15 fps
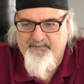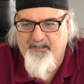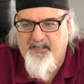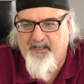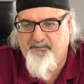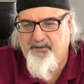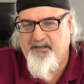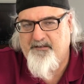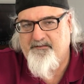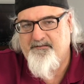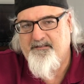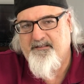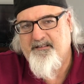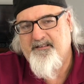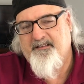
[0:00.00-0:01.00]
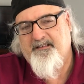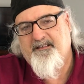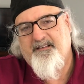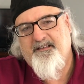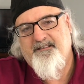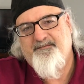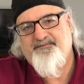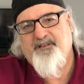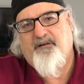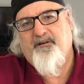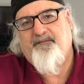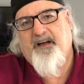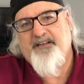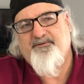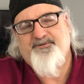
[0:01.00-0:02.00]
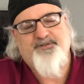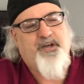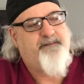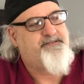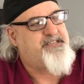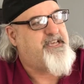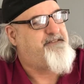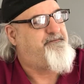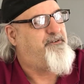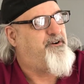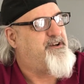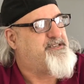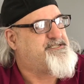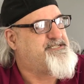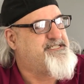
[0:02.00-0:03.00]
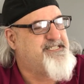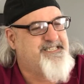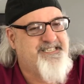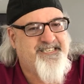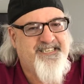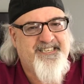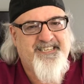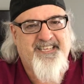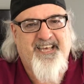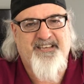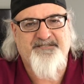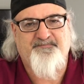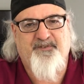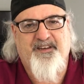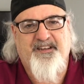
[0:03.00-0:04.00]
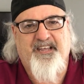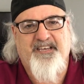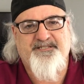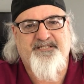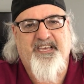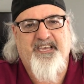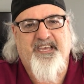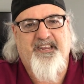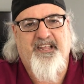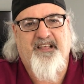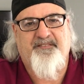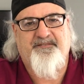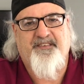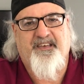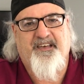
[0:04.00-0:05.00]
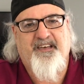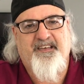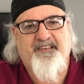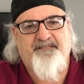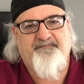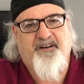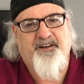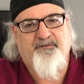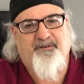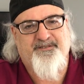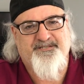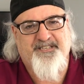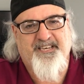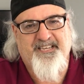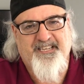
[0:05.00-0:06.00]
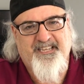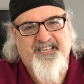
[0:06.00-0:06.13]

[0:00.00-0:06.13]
I mean, you saw what Vondrousova did for us. That was pretty nice taking out Podoroska.